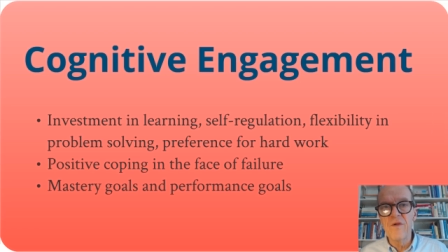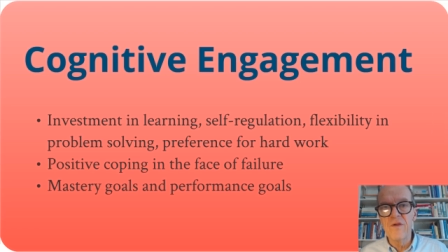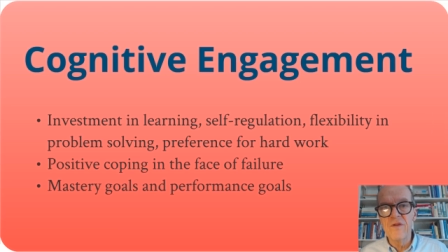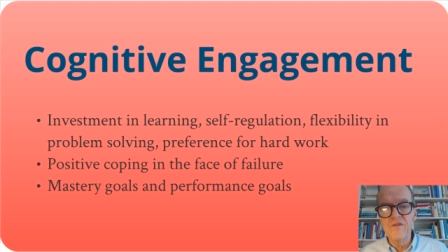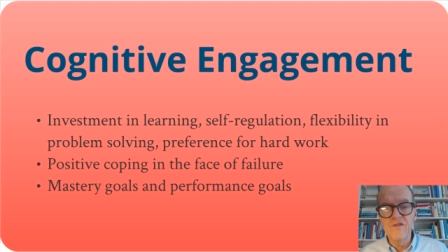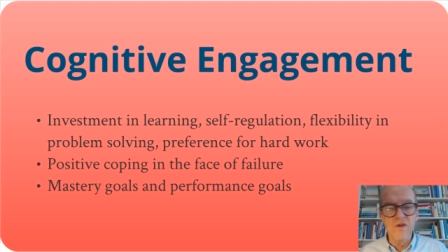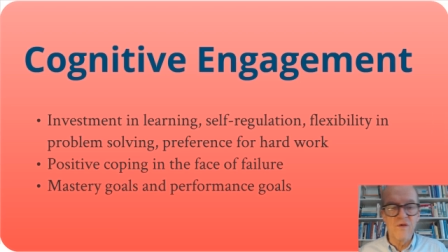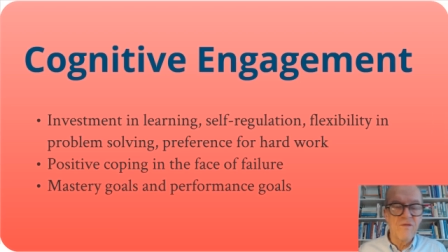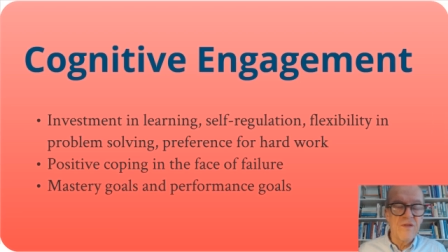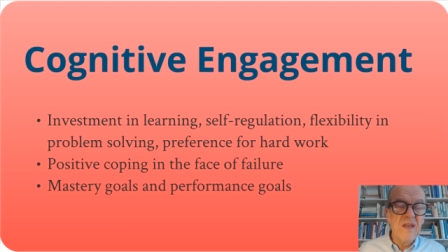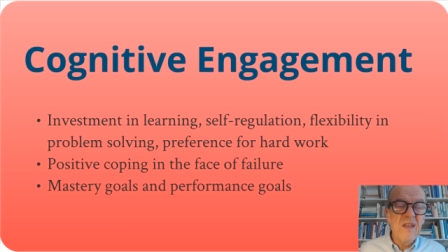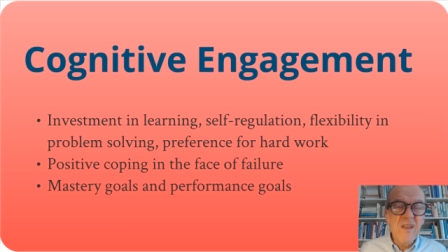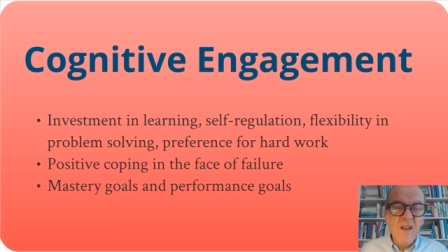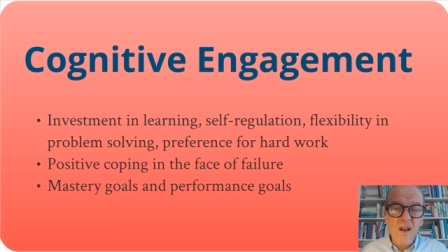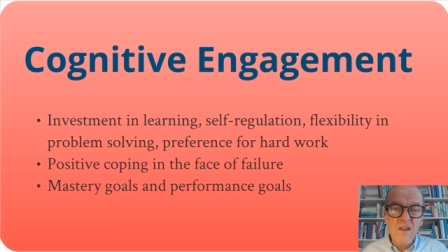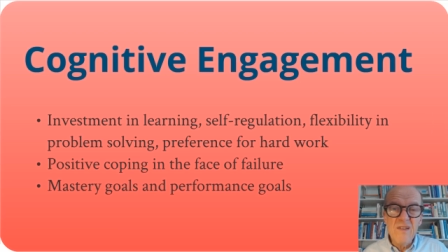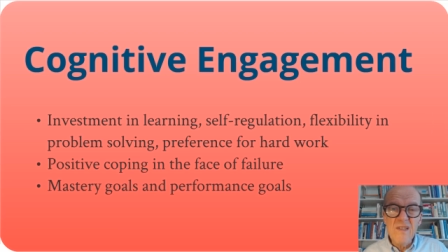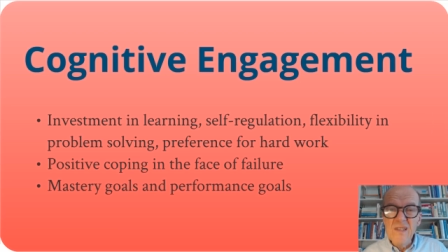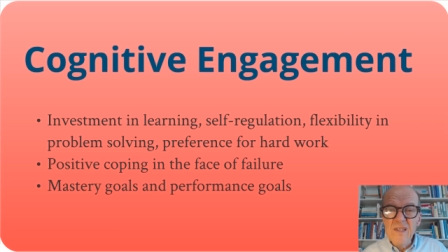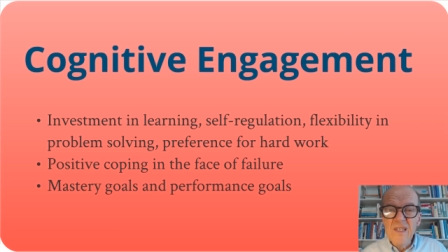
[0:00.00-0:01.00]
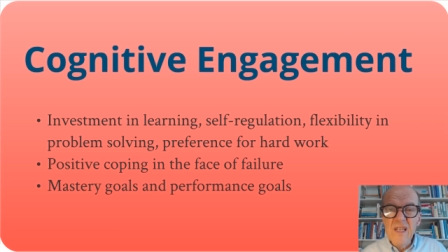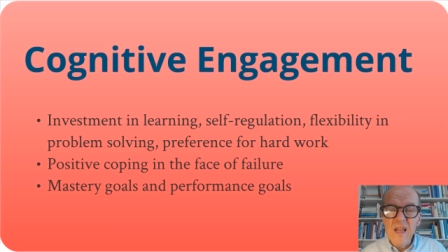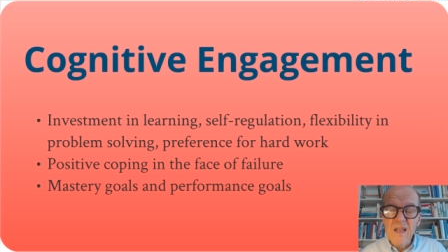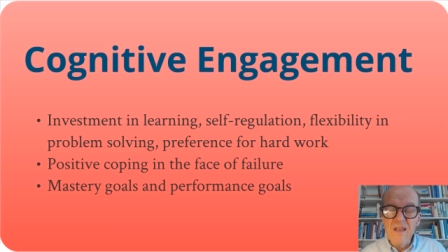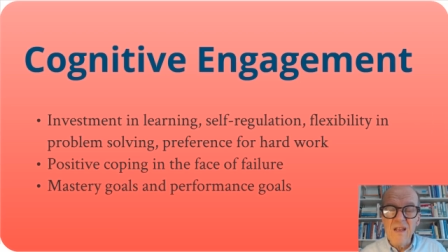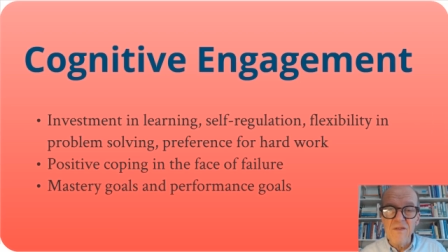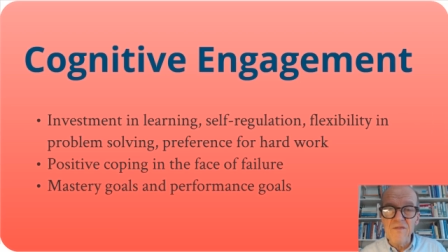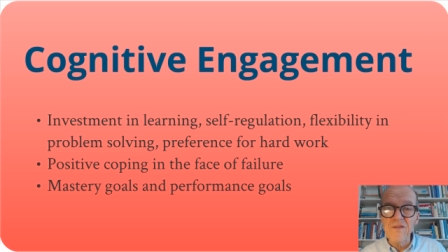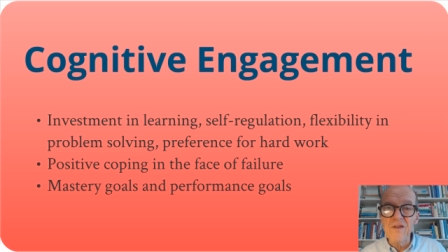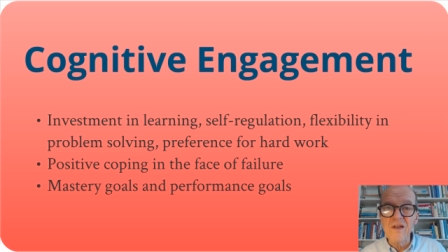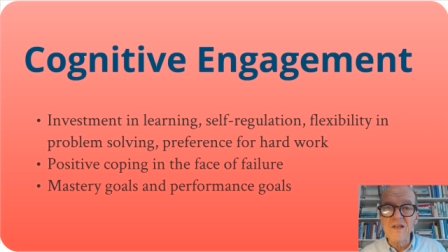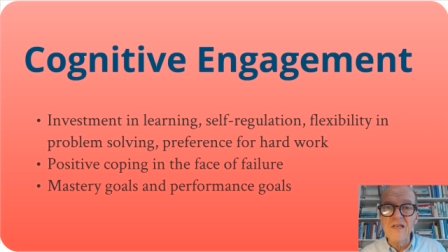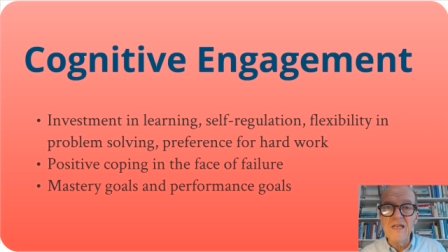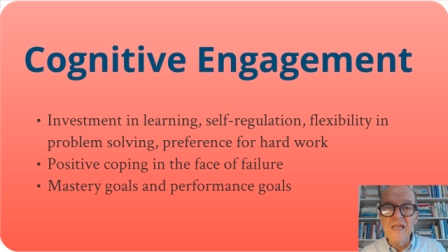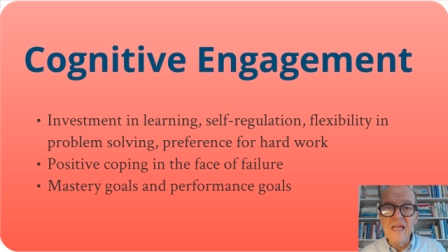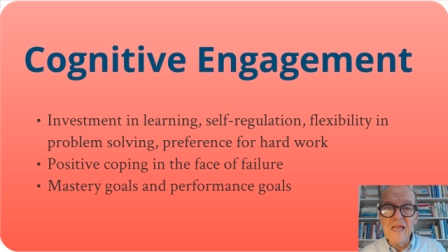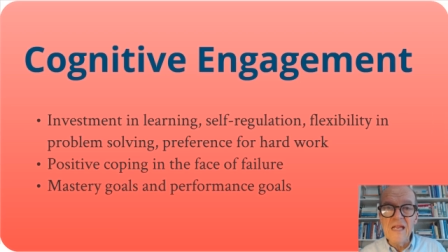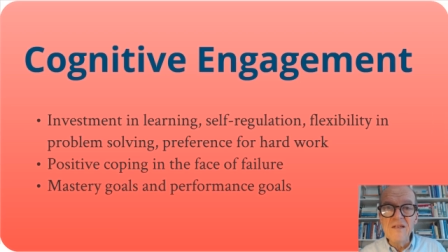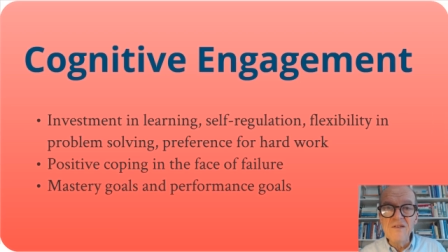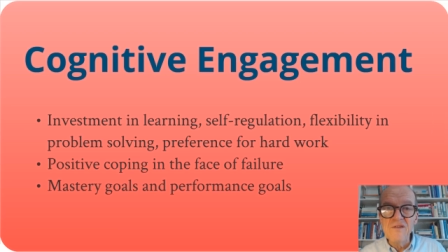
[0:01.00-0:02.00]
so these are definitely
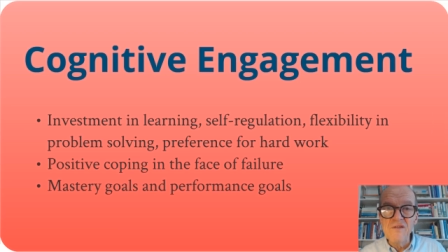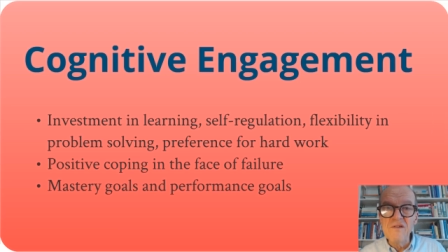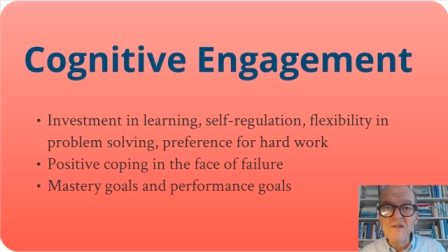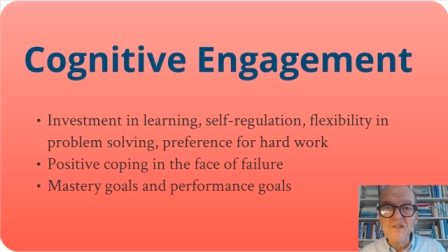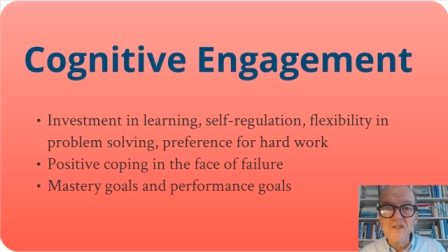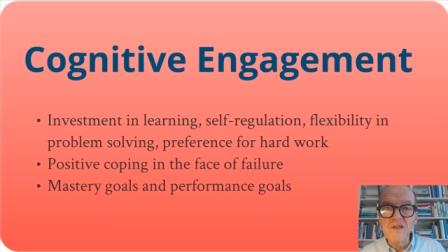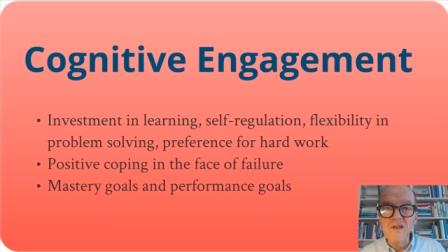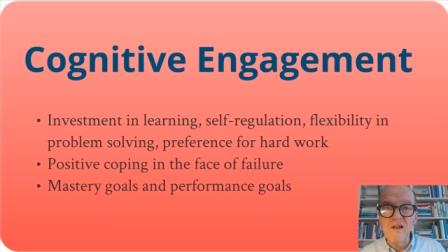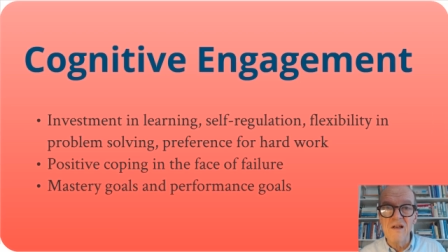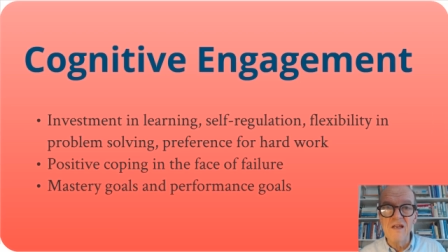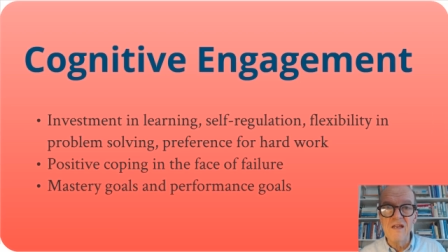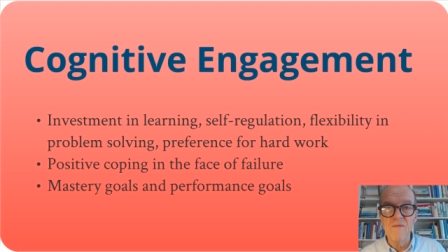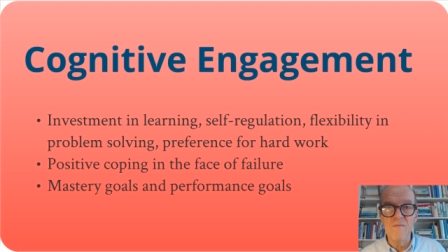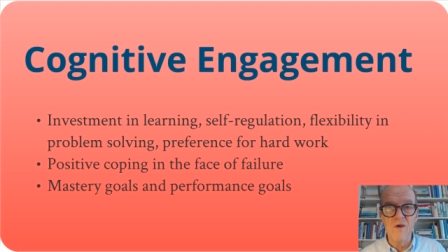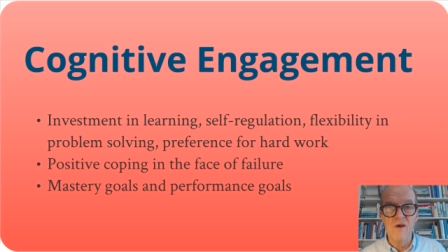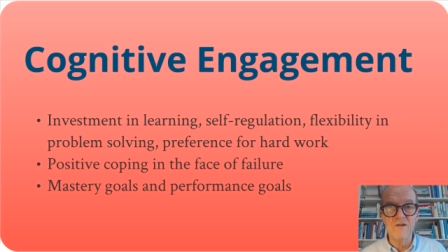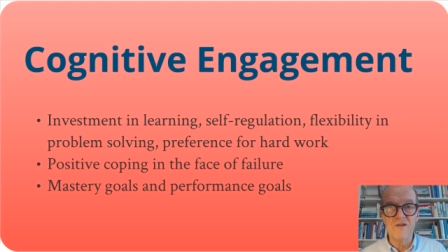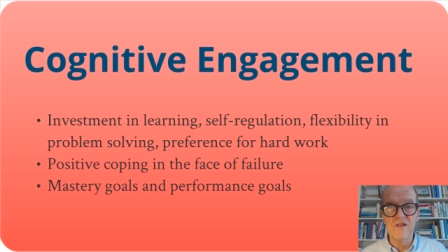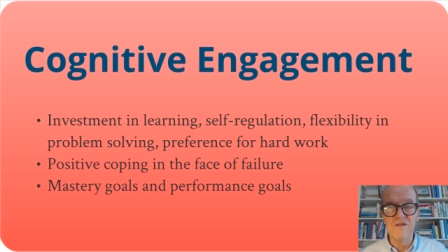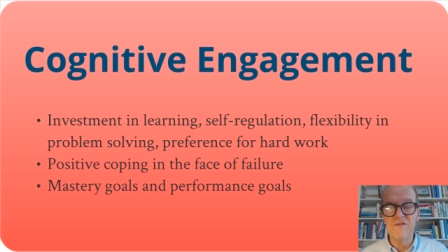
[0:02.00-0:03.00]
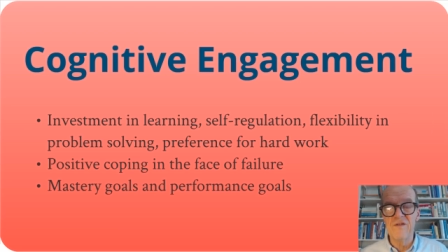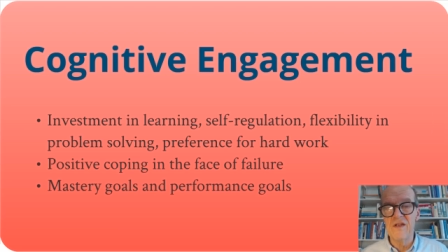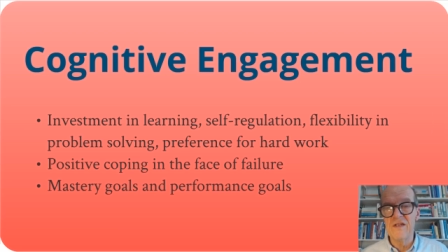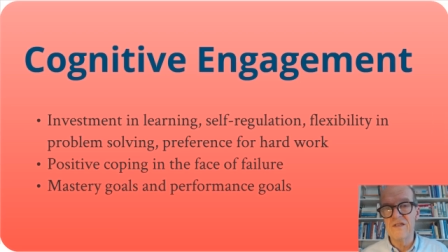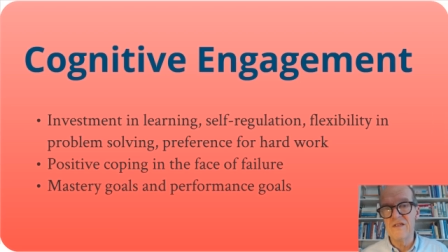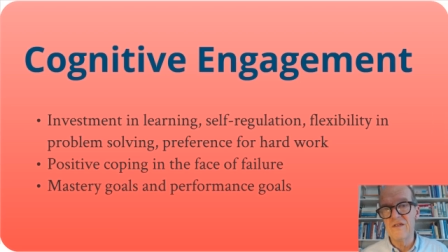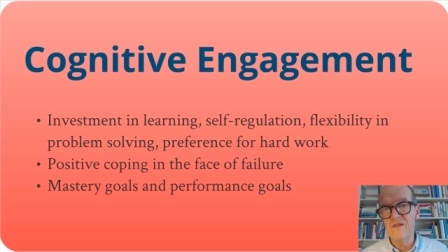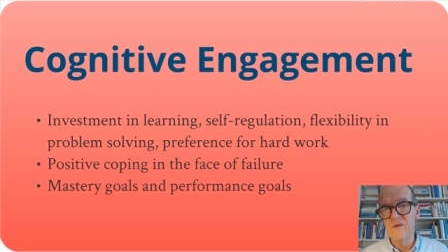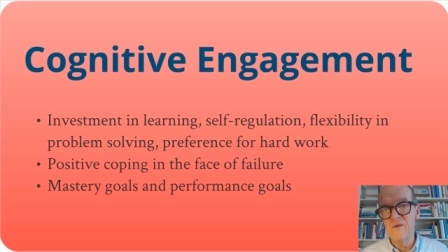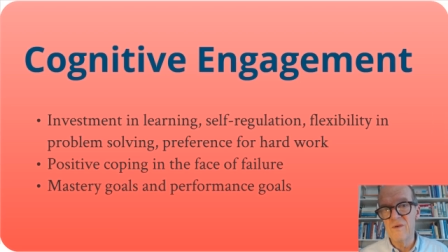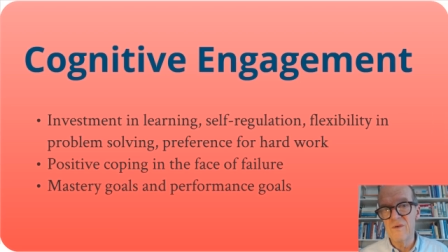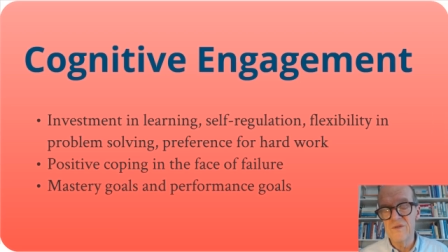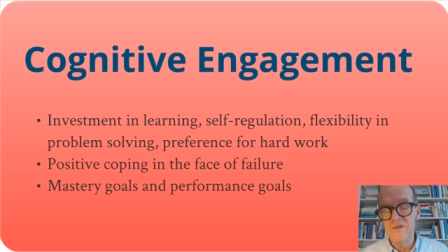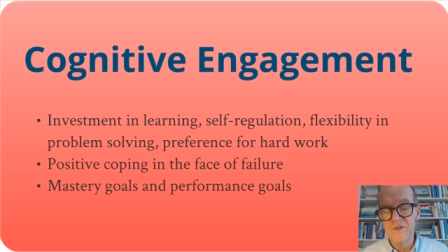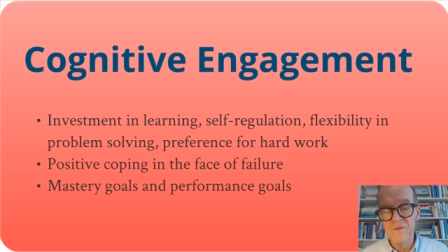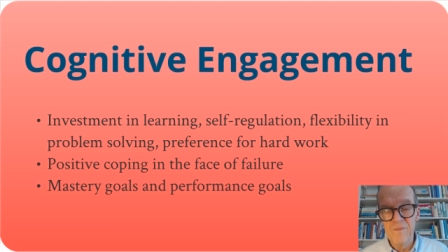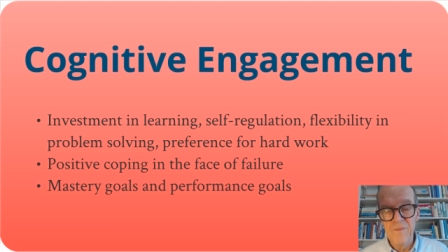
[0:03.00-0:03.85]
intrinsically motivated goals.